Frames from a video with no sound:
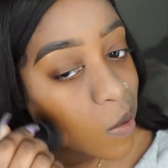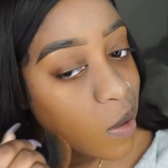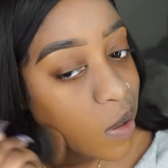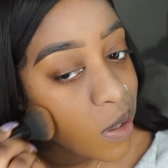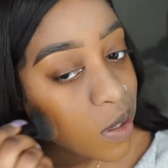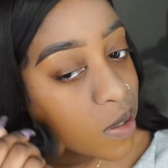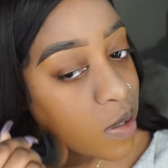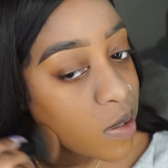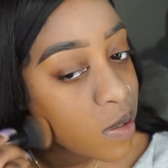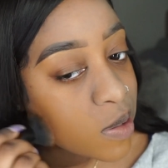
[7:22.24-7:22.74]

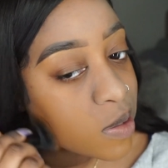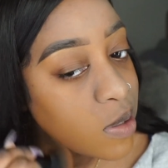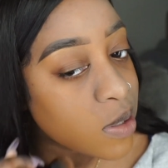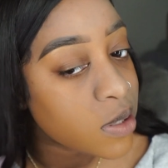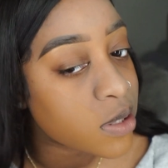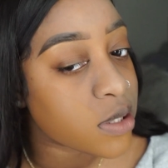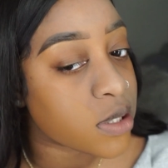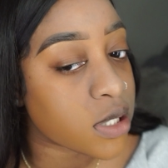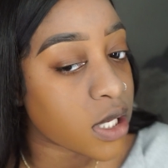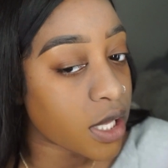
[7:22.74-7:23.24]

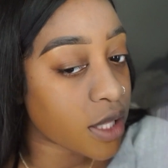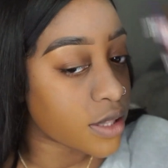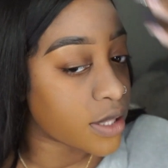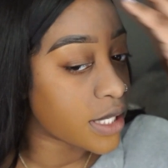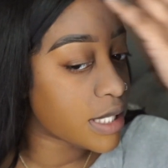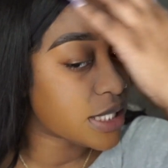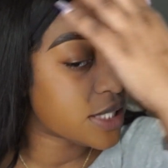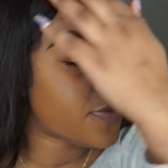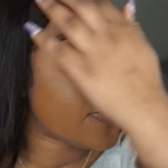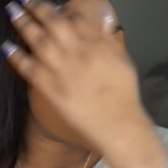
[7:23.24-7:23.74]
is
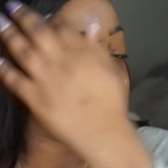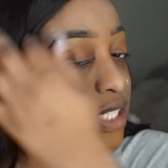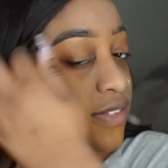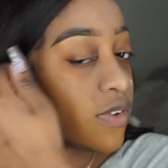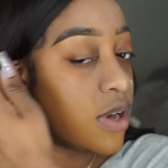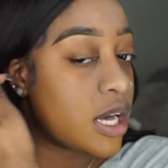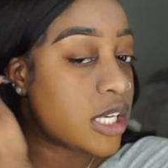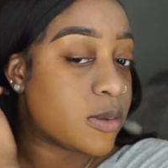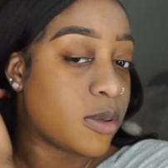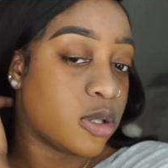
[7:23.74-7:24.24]
this festival
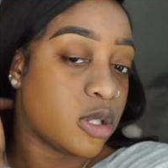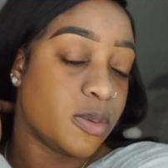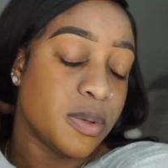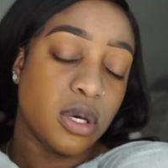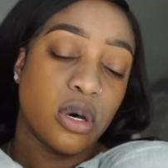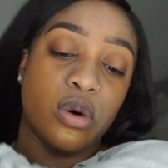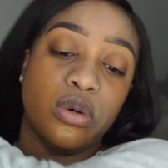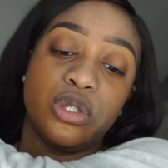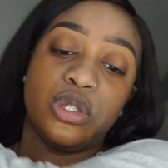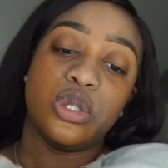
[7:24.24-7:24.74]
I was supposed to be
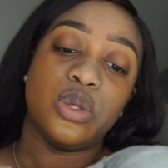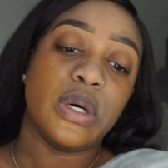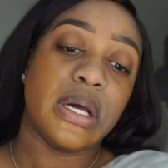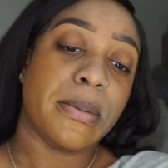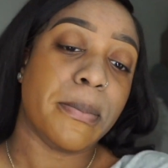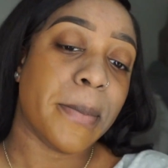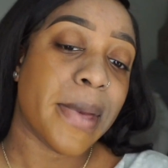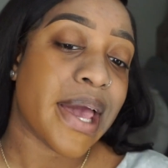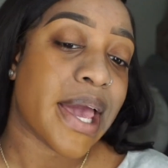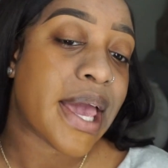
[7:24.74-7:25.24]
going to
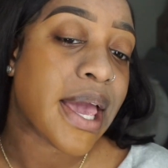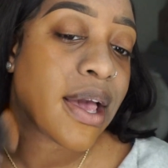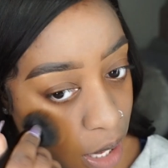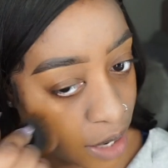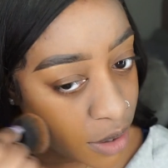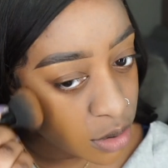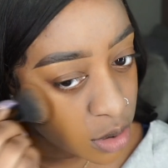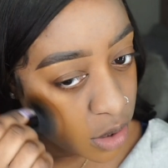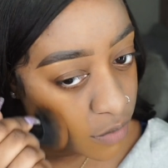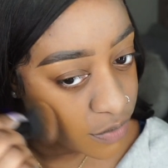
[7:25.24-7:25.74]
in May. I
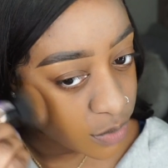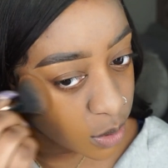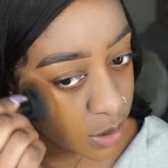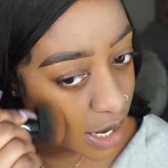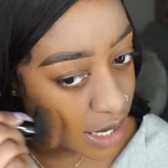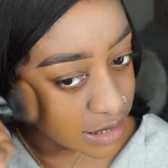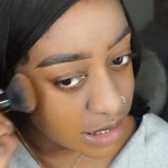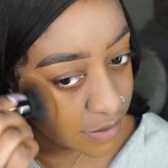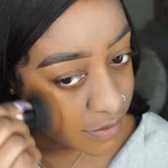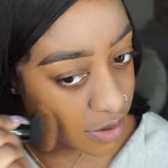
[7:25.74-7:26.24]
don't know if you
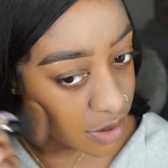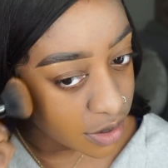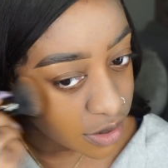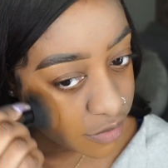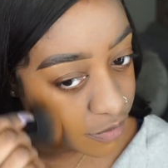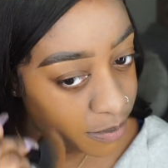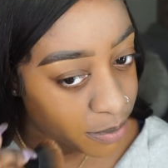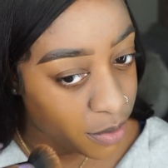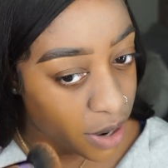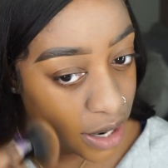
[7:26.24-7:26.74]
guys ever heard
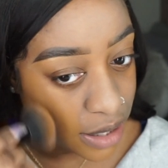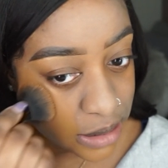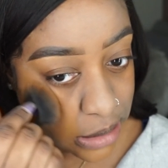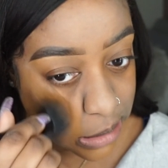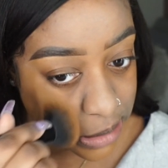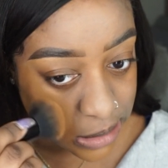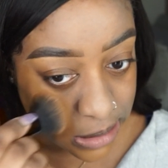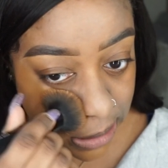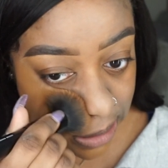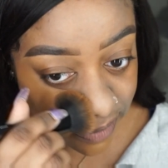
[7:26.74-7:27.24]
of
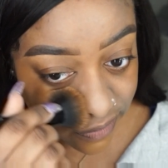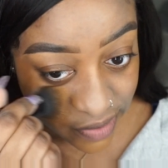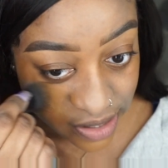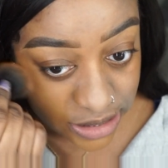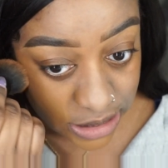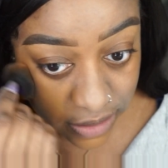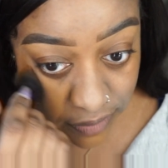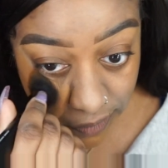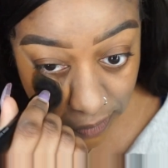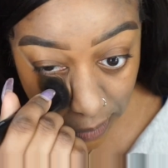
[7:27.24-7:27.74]
Broccoli City
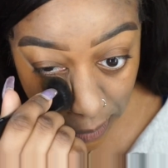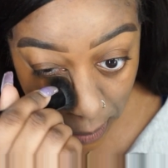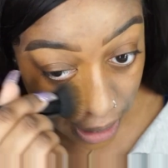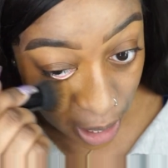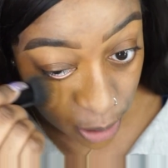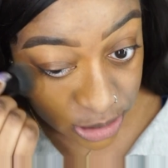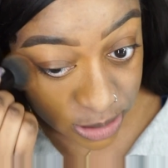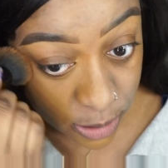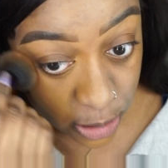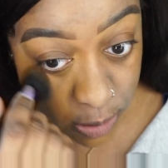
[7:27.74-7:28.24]
Festival.
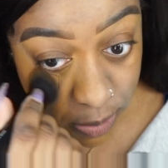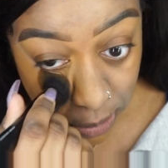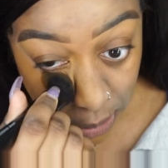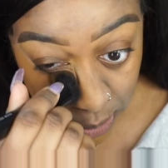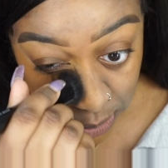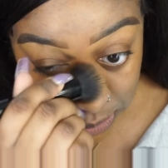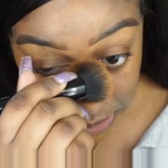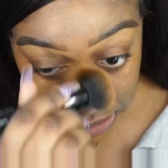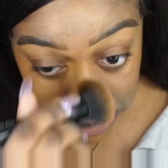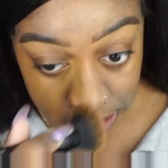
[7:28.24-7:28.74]
I was supposed to be
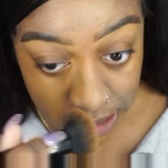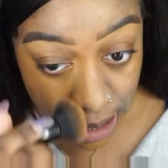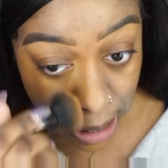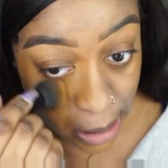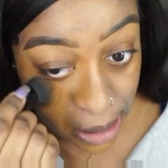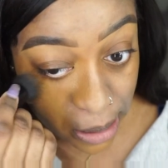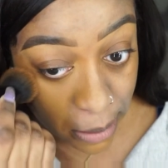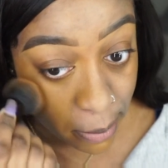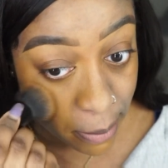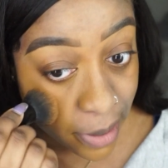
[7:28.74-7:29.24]
going to
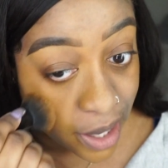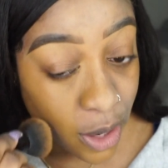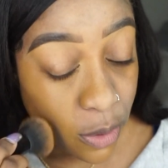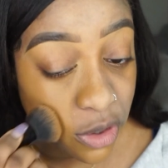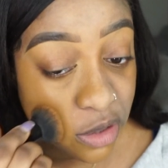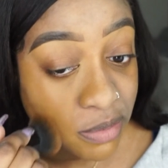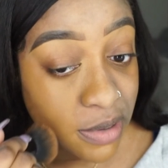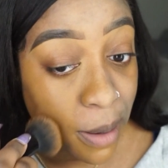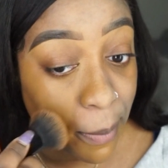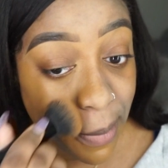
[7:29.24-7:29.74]
that in May
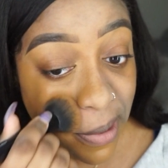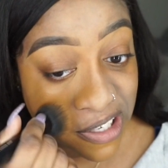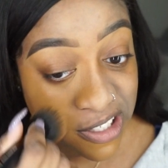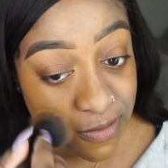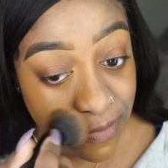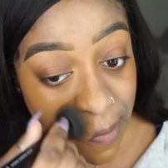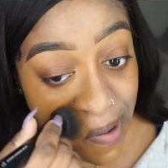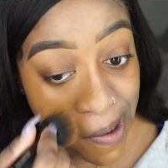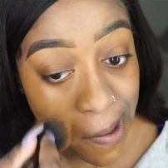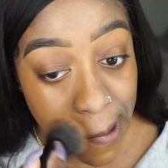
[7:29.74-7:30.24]
with my
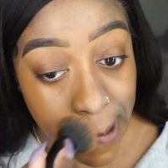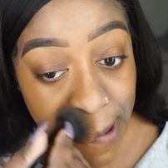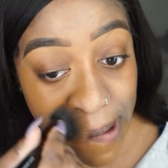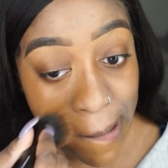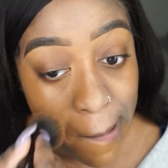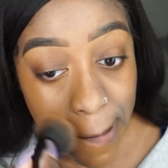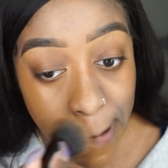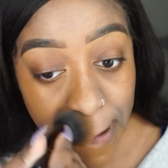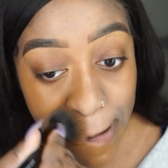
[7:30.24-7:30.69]
best friend,